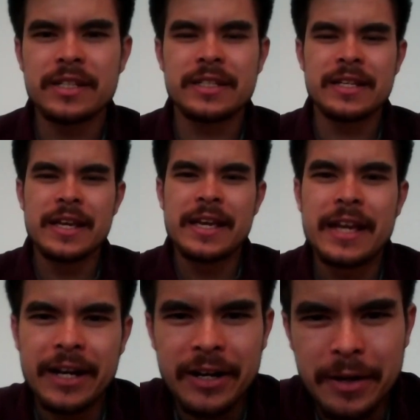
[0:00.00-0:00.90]
it
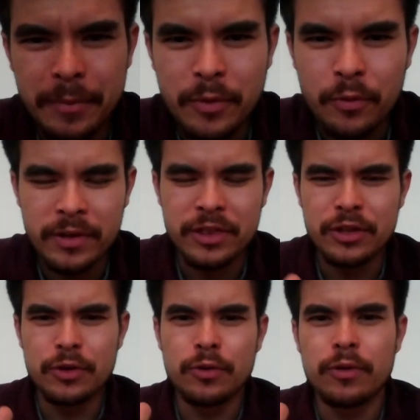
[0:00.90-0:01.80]
with
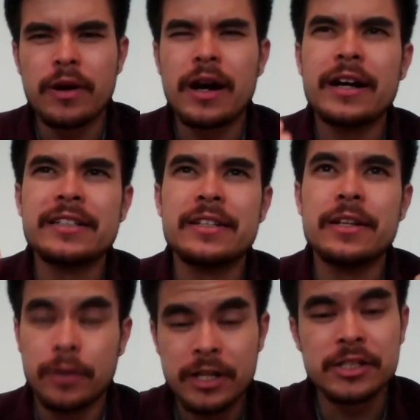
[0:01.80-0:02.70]
you?
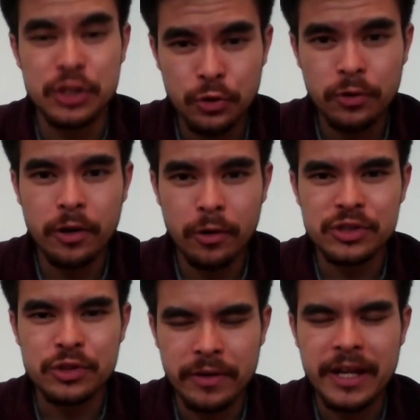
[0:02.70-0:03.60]
Because you are
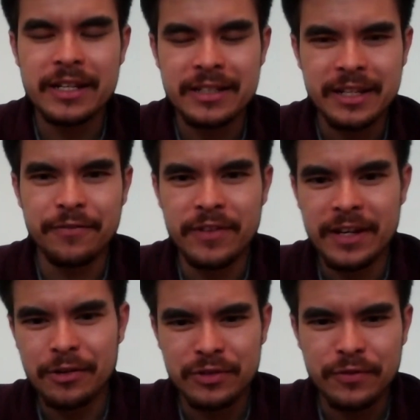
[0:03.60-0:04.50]
also editing
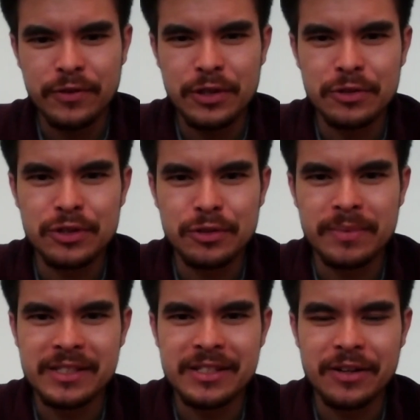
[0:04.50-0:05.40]
videos for YouTube
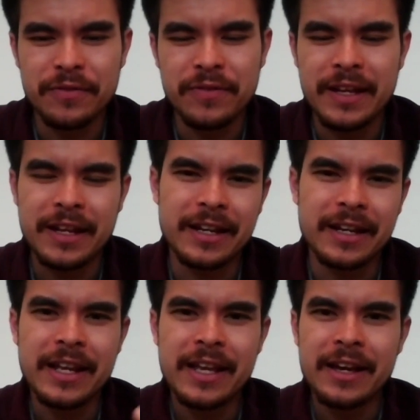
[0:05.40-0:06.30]
and stuff, and
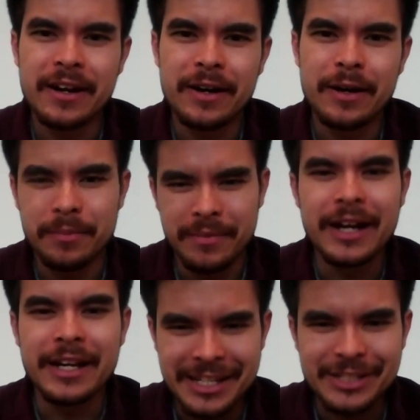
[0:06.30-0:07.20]

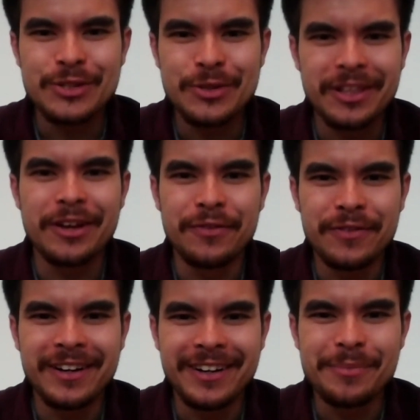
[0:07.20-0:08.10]
I guess you love
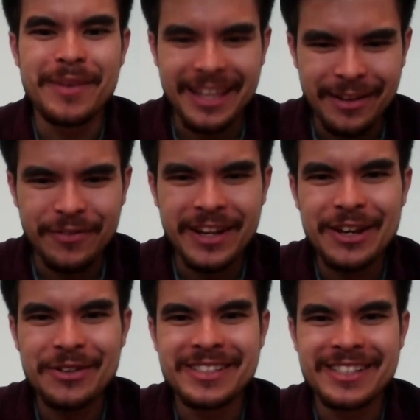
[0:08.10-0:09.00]
making
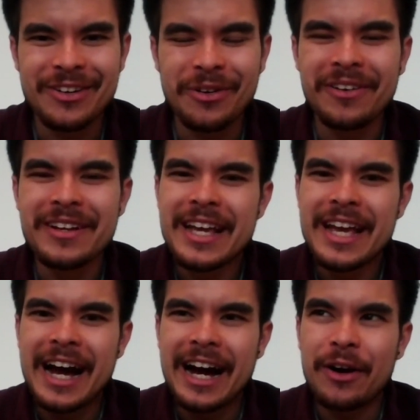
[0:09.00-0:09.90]
videos and all.
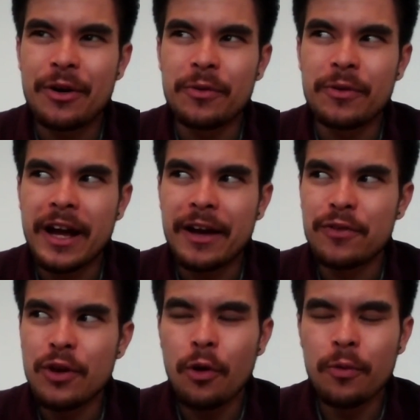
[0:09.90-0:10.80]
Have
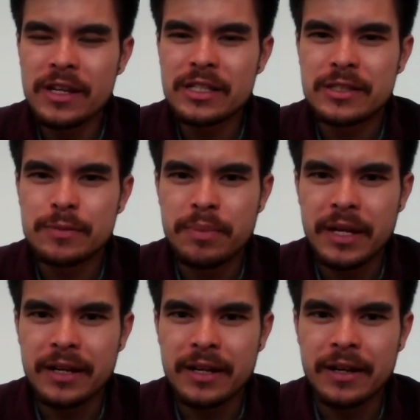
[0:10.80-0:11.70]
you always
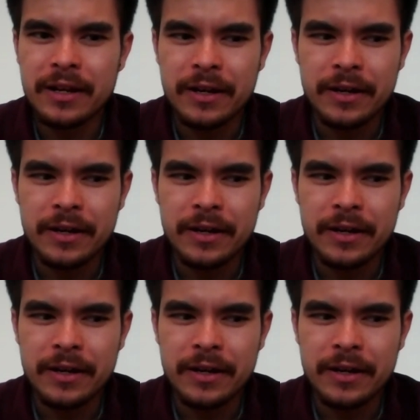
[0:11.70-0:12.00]
been